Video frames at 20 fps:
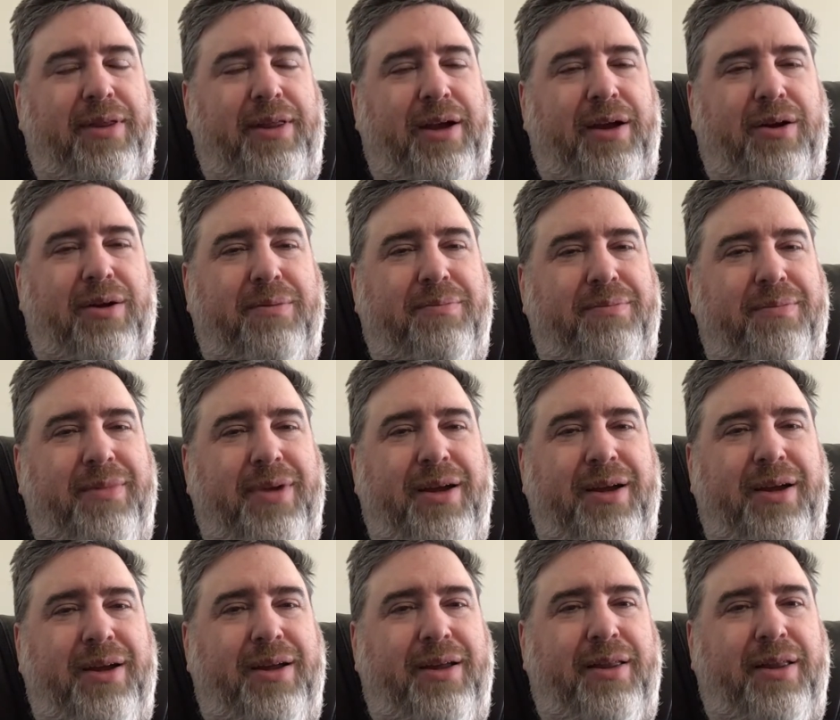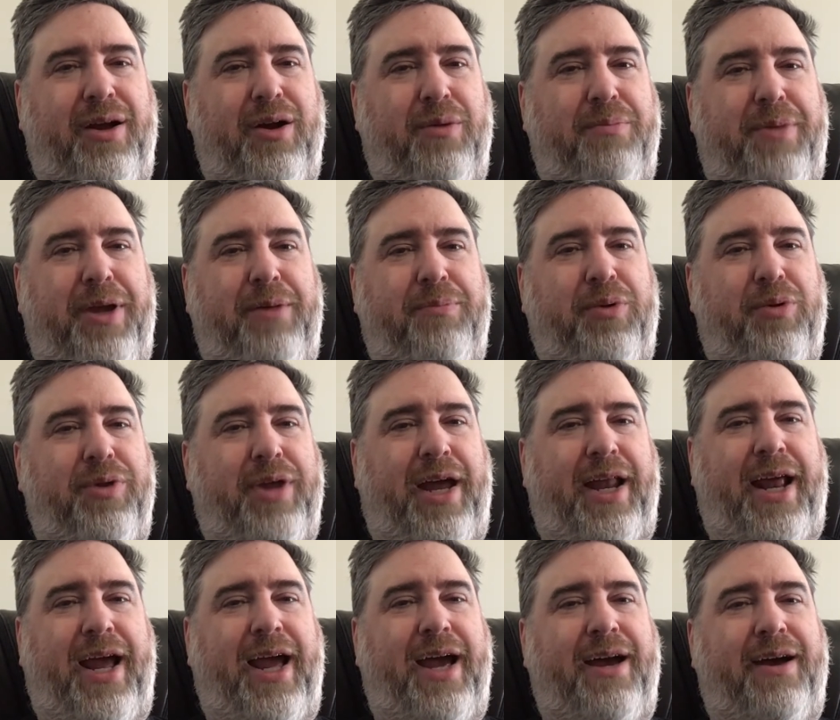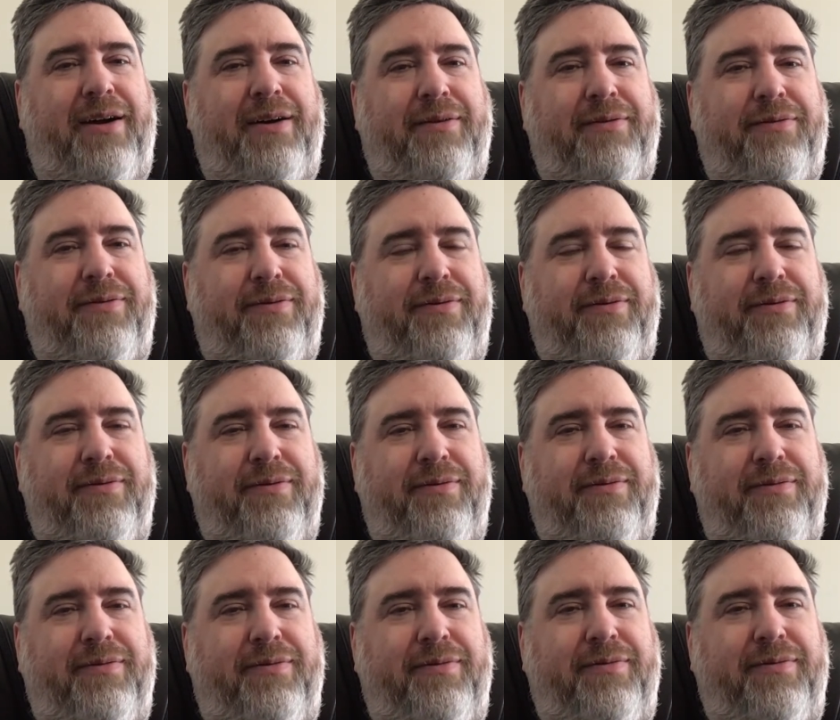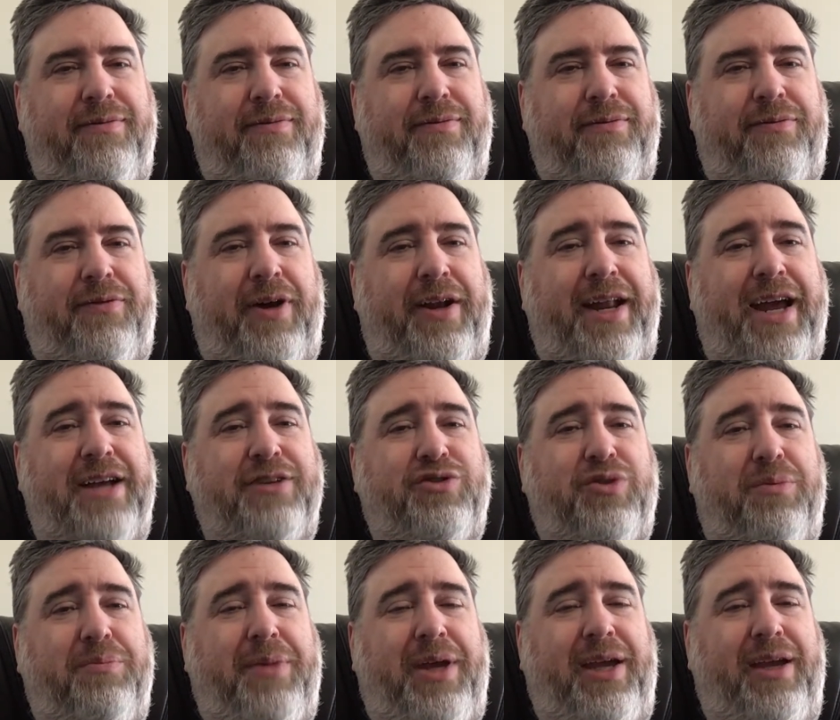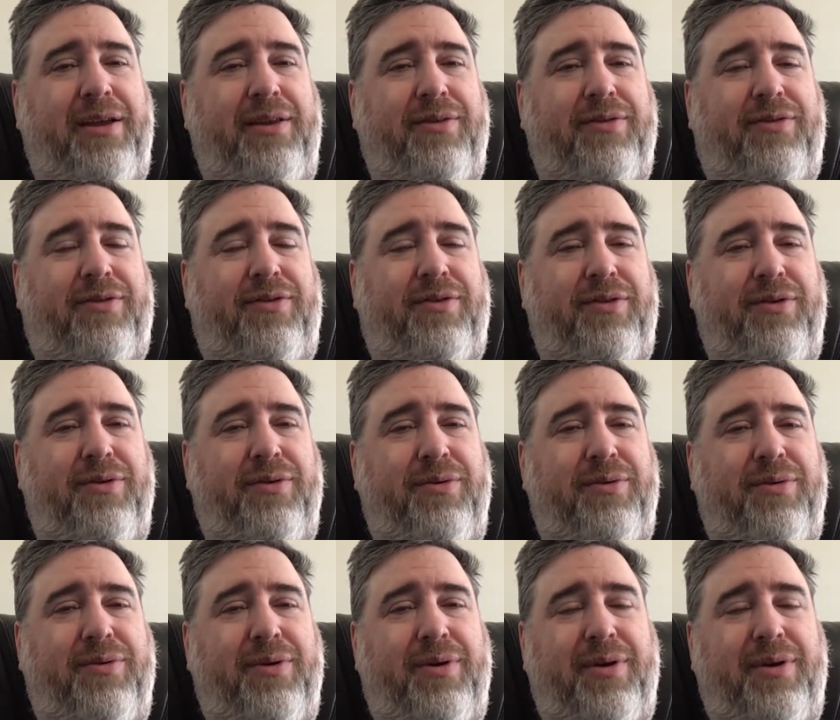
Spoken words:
There are people that have financial means to